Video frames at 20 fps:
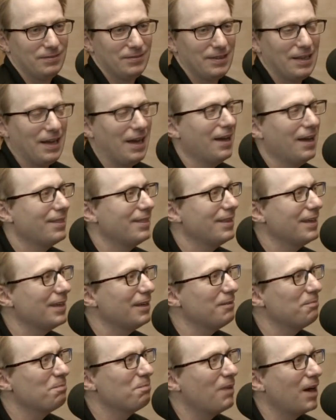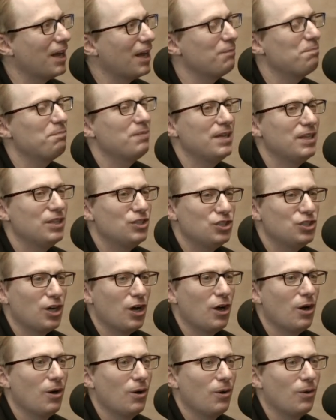I think it might be
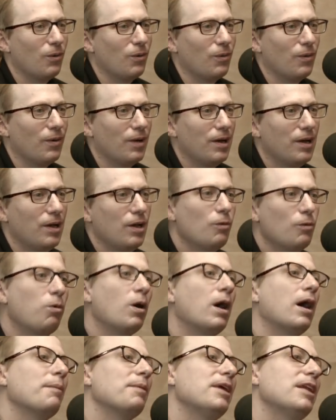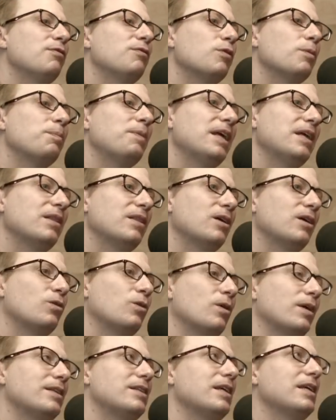Joe. Well, I mean, if we're being
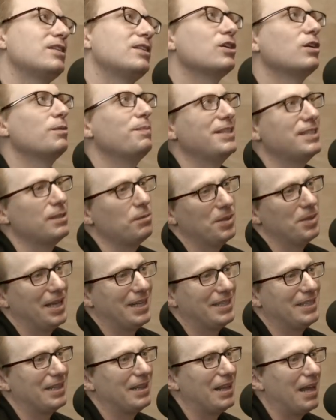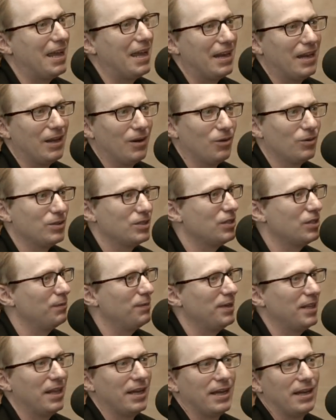literal, it's going to be someone like Delaney, or it's going
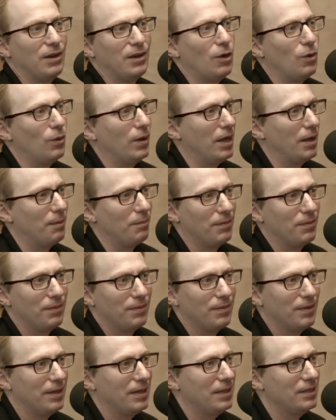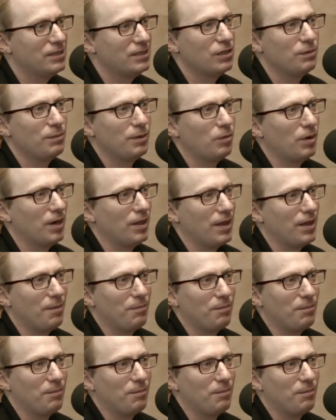to be like a no name. It's going to be one of them.